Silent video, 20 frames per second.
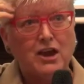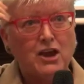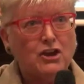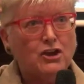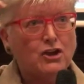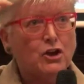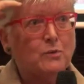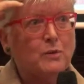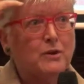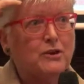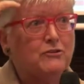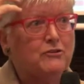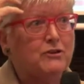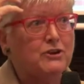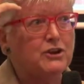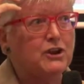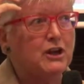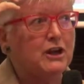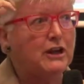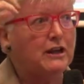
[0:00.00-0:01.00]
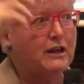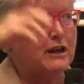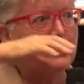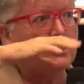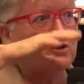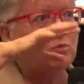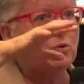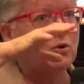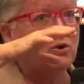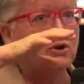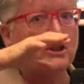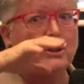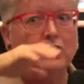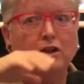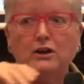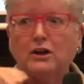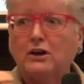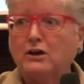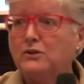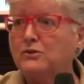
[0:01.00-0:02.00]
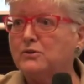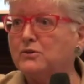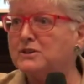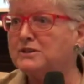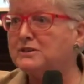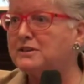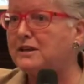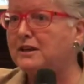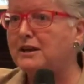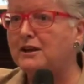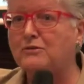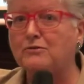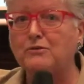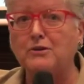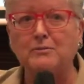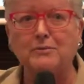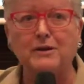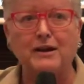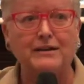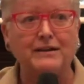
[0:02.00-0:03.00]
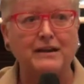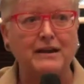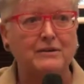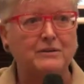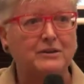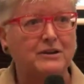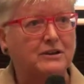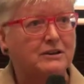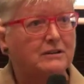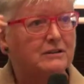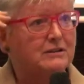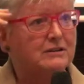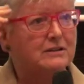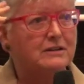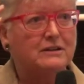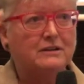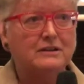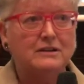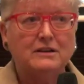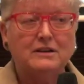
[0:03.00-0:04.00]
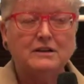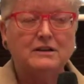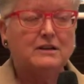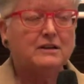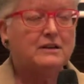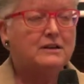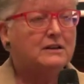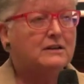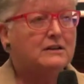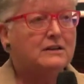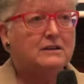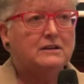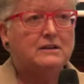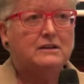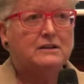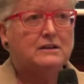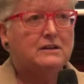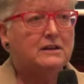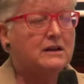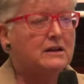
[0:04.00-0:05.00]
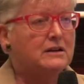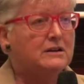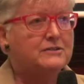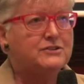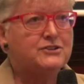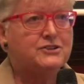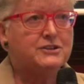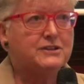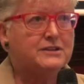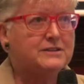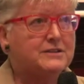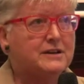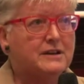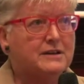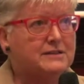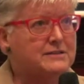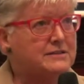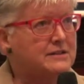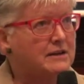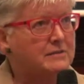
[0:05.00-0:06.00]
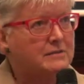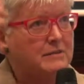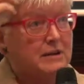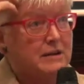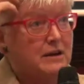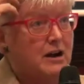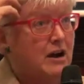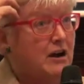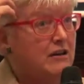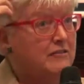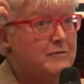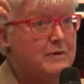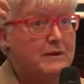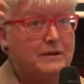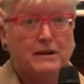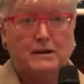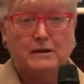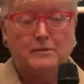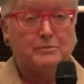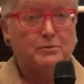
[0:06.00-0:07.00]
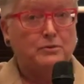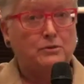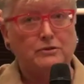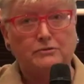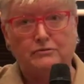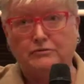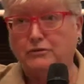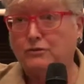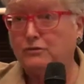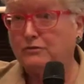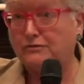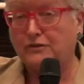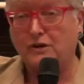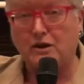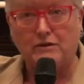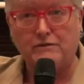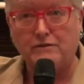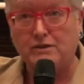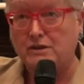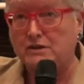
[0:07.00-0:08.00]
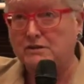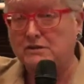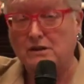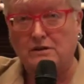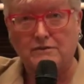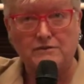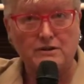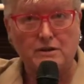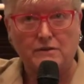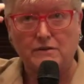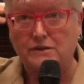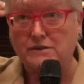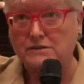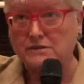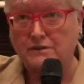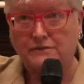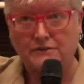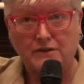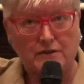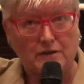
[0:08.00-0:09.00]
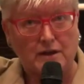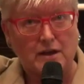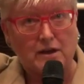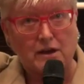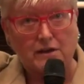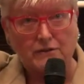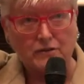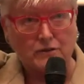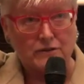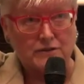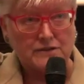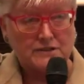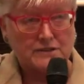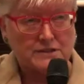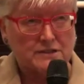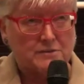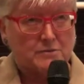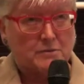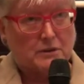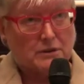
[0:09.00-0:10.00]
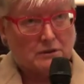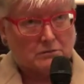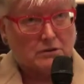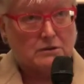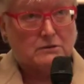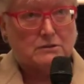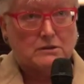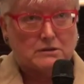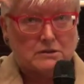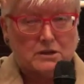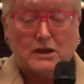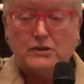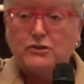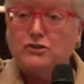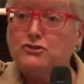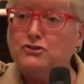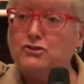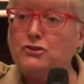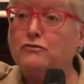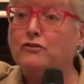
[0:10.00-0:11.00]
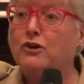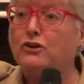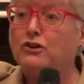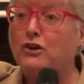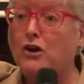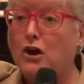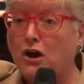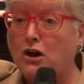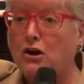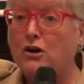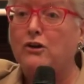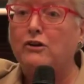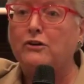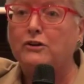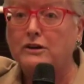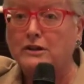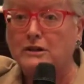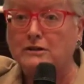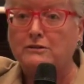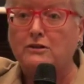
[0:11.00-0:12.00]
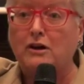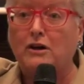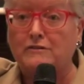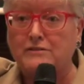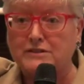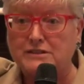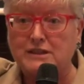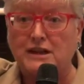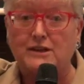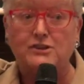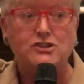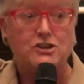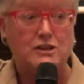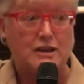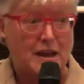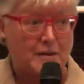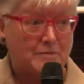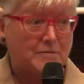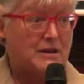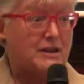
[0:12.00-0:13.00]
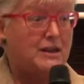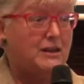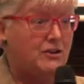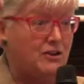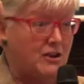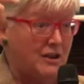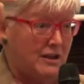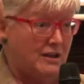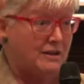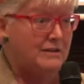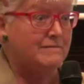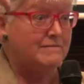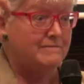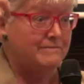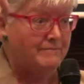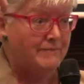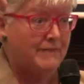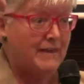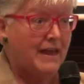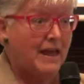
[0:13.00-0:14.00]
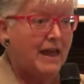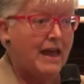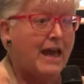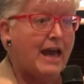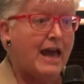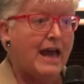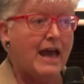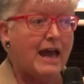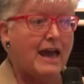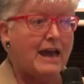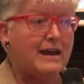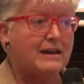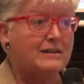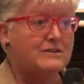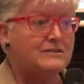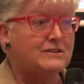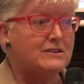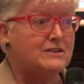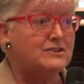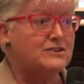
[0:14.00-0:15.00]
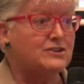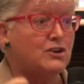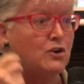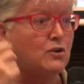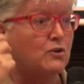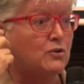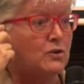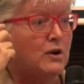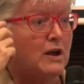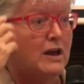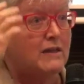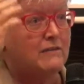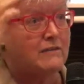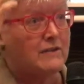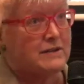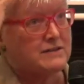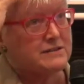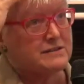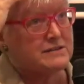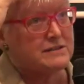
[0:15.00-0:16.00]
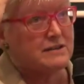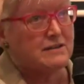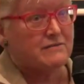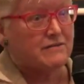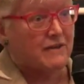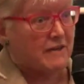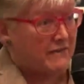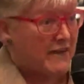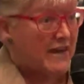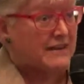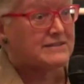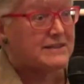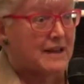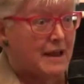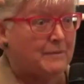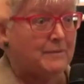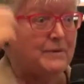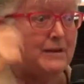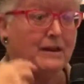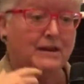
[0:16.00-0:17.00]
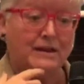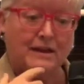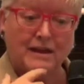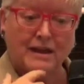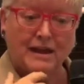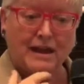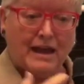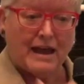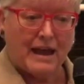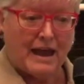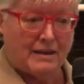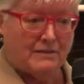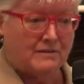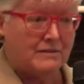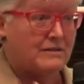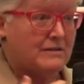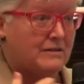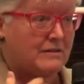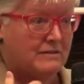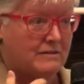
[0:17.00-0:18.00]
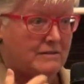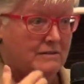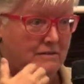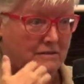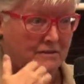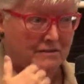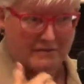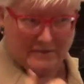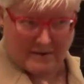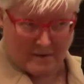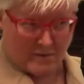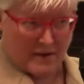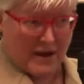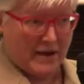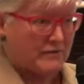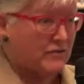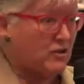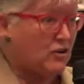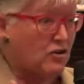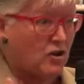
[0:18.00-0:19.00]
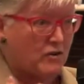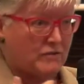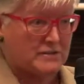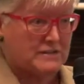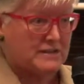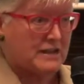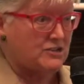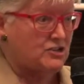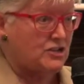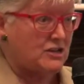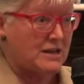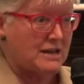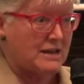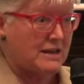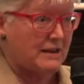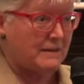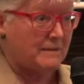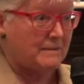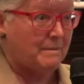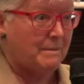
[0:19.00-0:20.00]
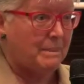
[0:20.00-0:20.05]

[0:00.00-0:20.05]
You know when you're in your head and you're walking along or you're sitting in a room like now and you're going, no, she doesn't understand me. I've been unemployed for 5 years. I've done this, I've done that. I've got this disability. Blah, blah, blah. You've got your own little conversation happening in your head. And so that's happening, and then we're having a conversation here.